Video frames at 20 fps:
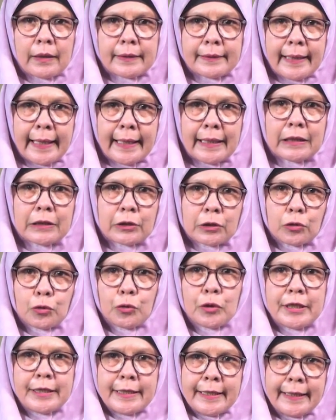Text
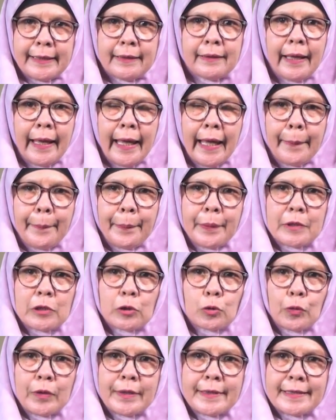switching
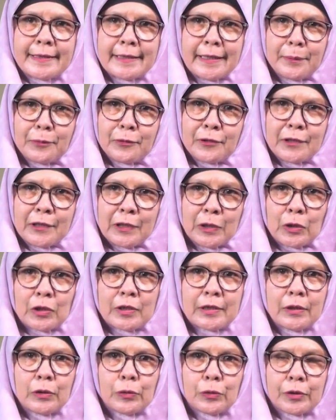happens when someone
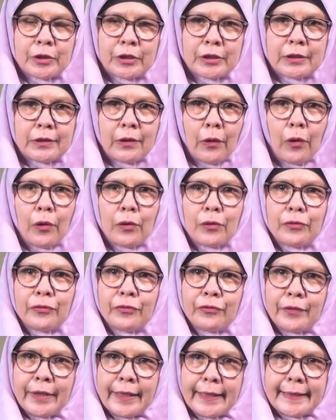uses a word or
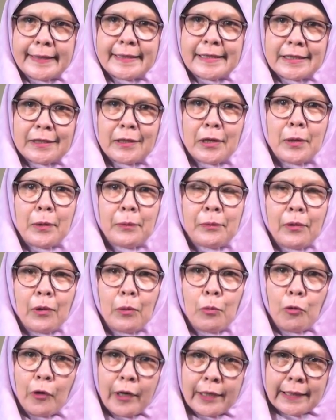phrase
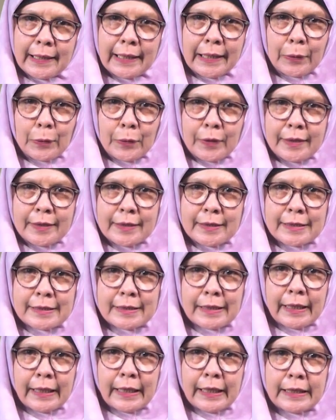from one
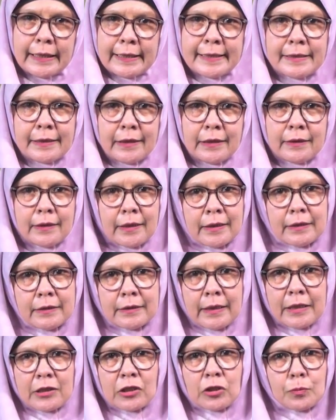language in a
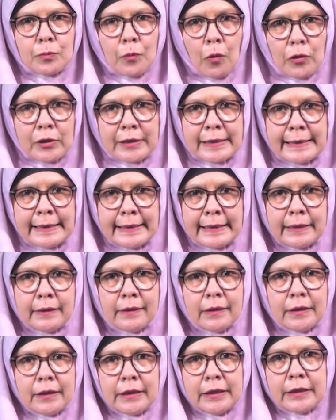sentence that's
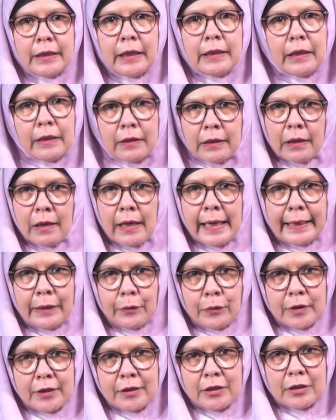mostly in another
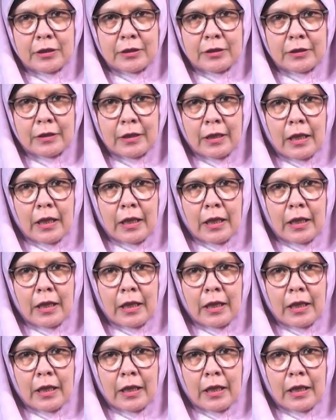language.